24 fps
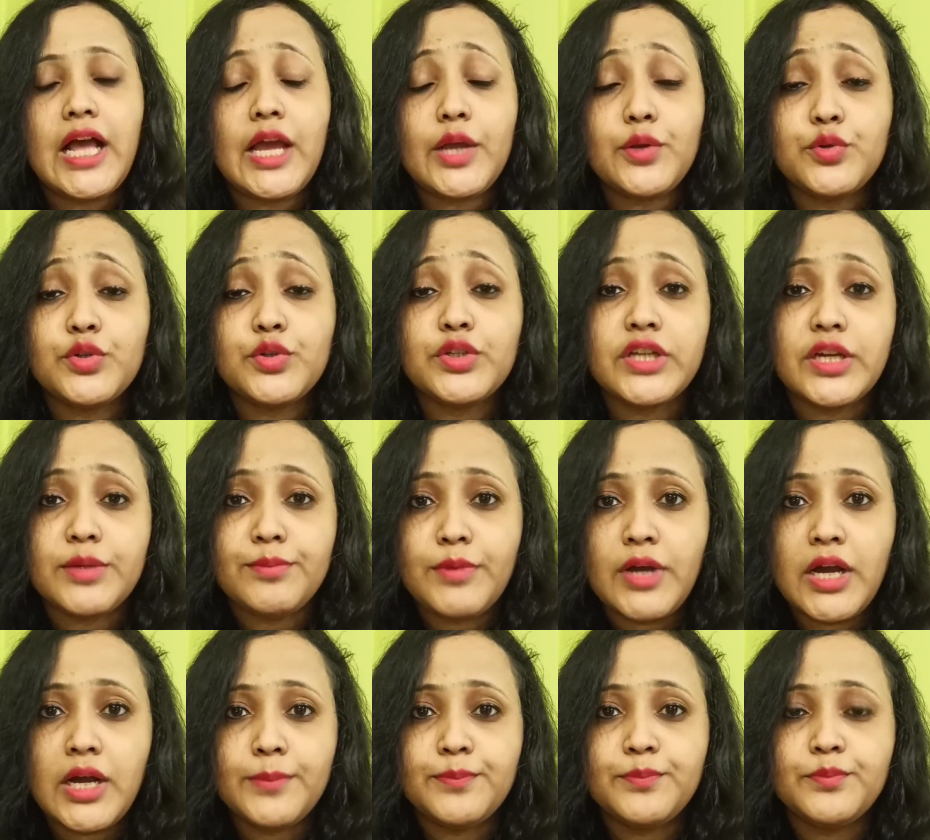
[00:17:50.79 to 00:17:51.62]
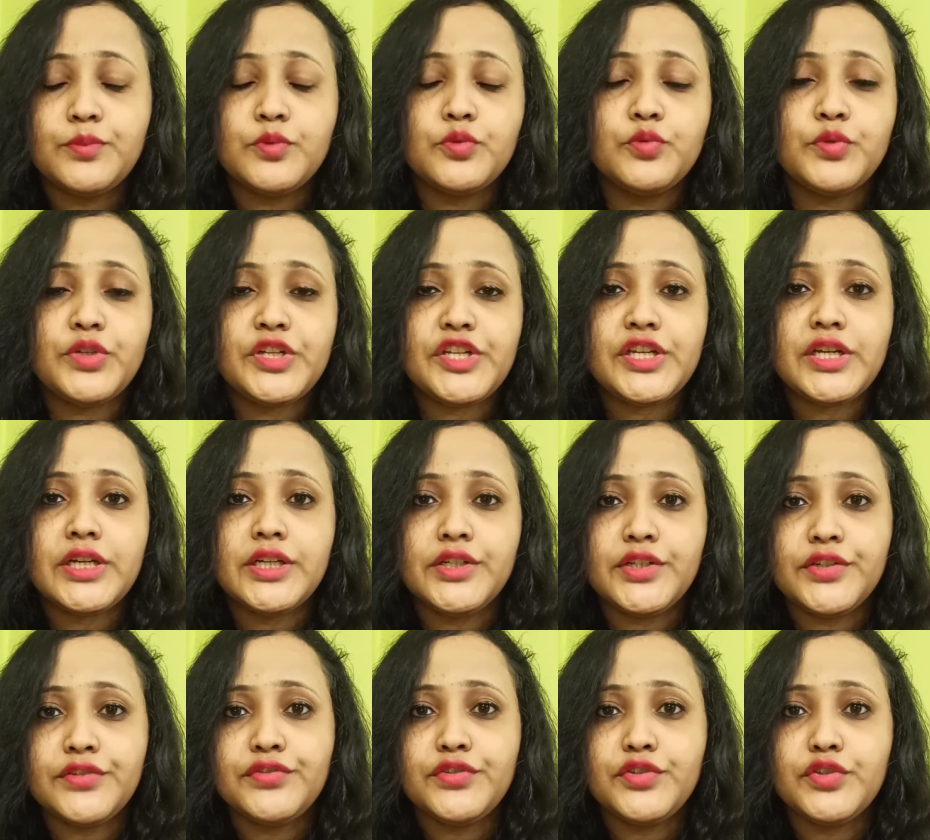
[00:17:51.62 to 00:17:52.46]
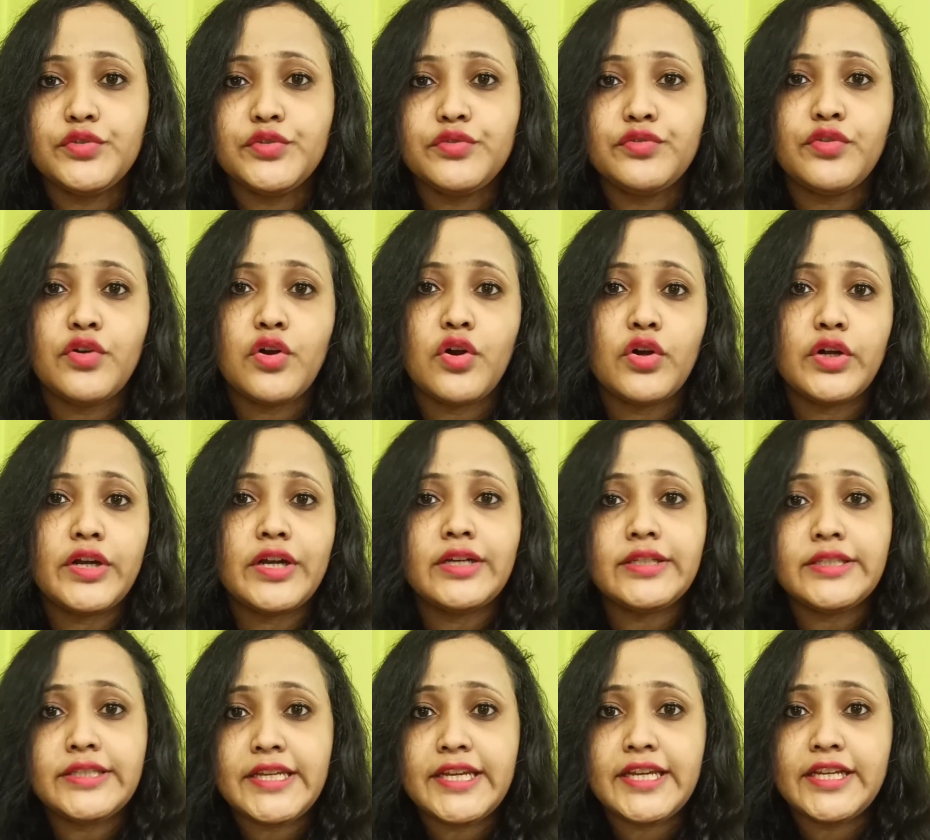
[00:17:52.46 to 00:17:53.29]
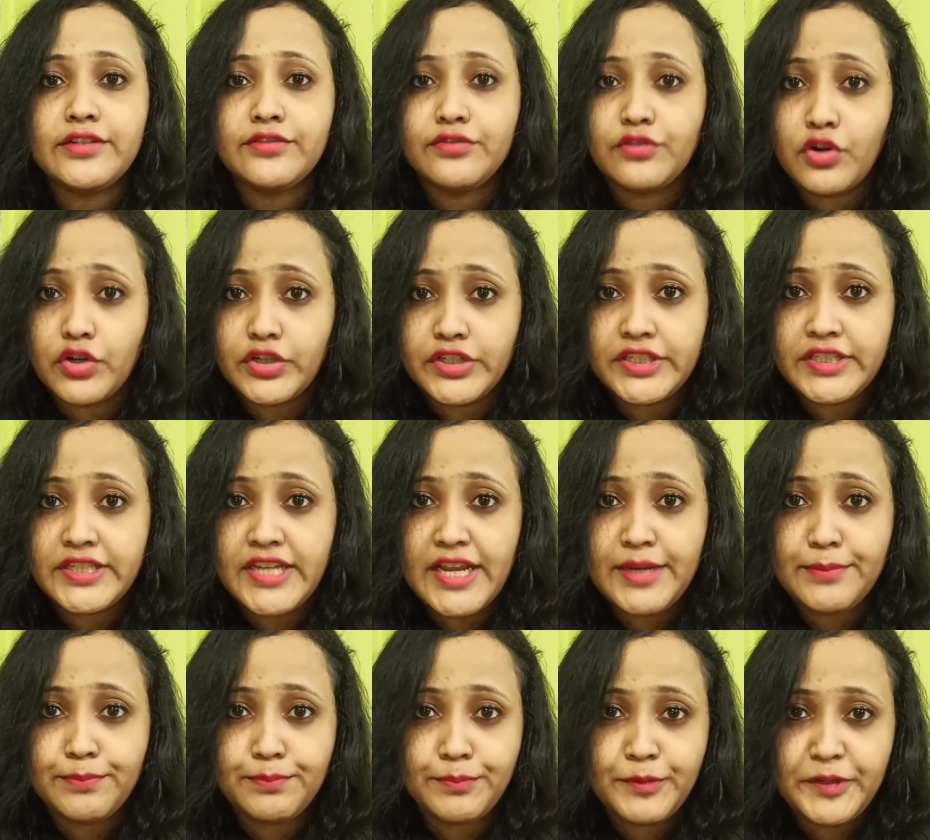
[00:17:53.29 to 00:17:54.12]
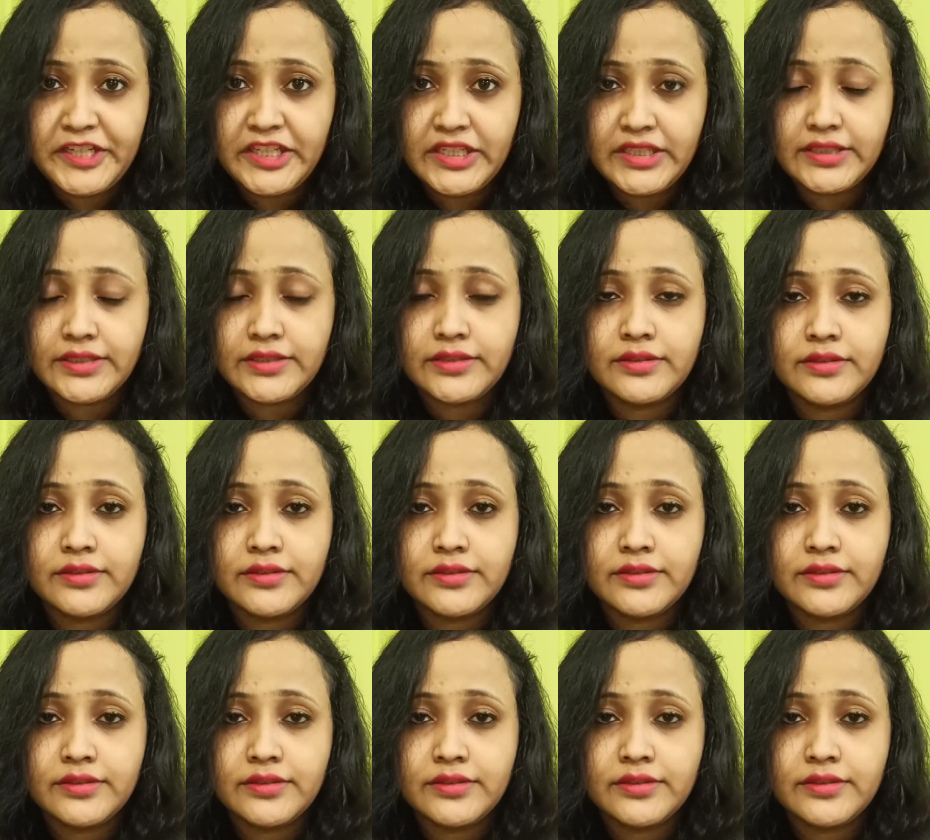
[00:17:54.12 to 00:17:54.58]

I would come up with a review for A Tale for the time being.